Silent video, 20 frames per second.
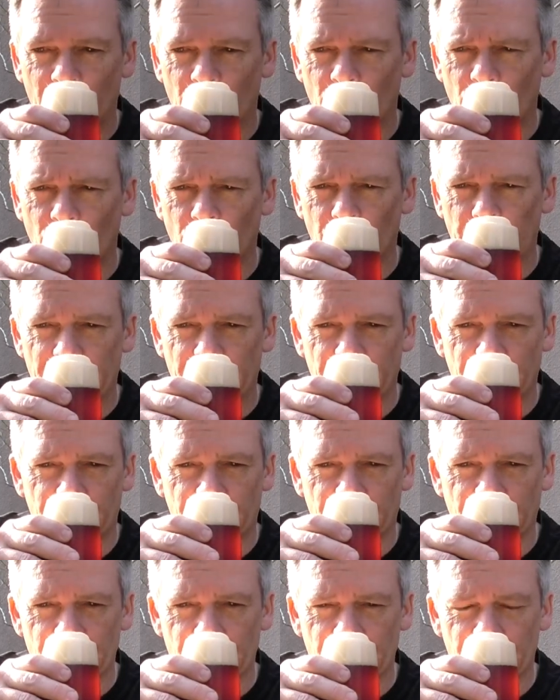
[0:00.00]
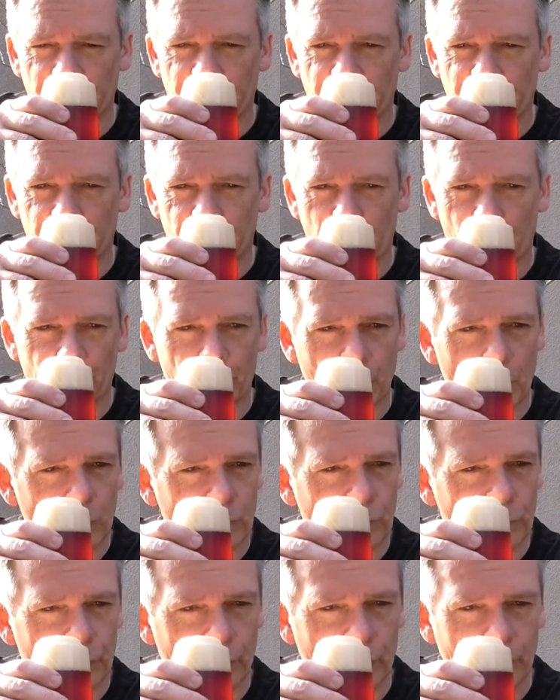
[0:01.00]
Ooh, yeah, citrus,
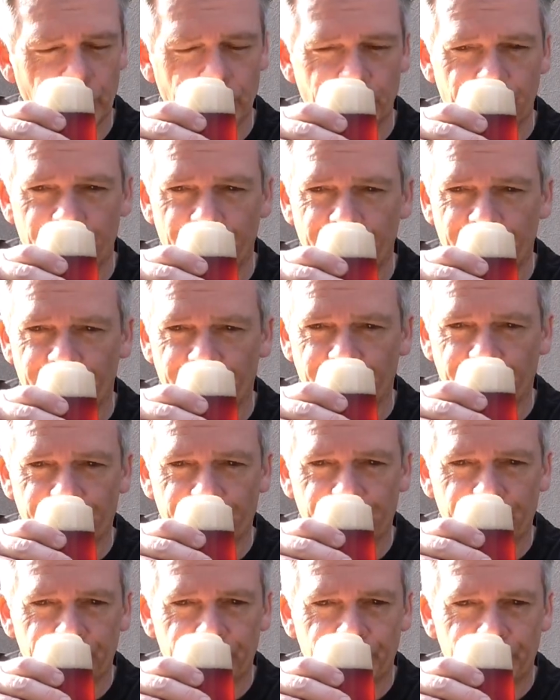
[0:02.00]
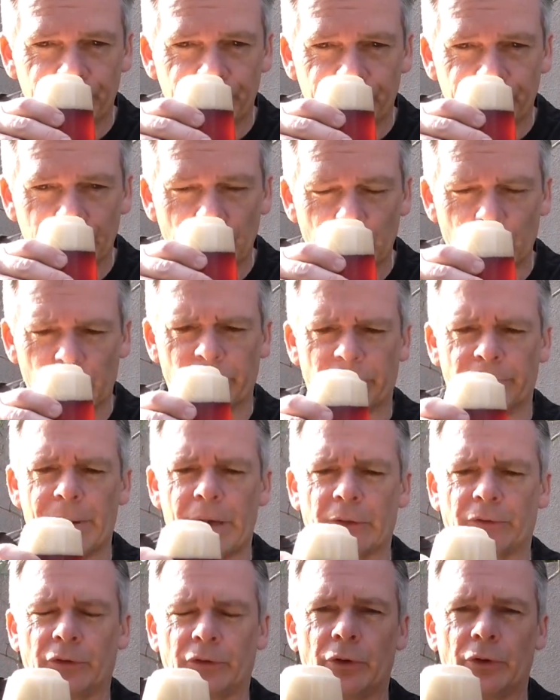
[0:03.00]
tropical fruit. Oh, that
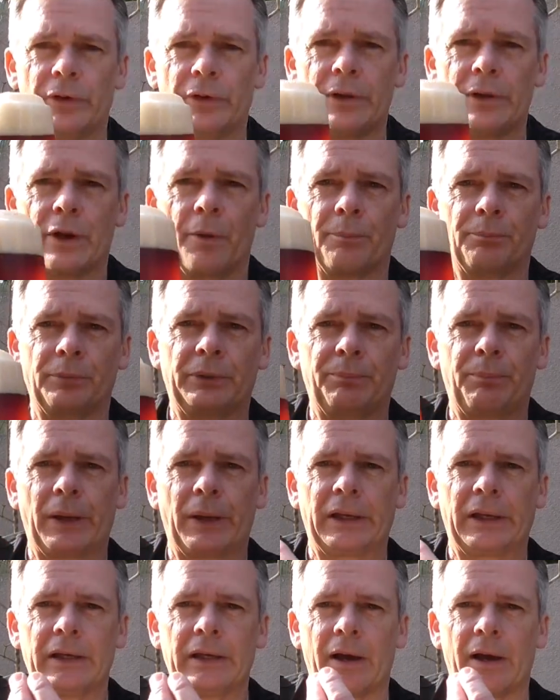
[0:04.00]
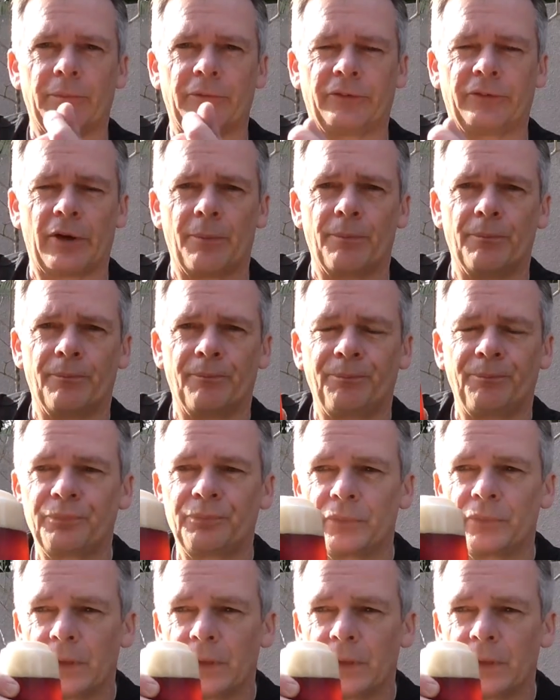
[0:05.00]
smells good. And then I'm picking up some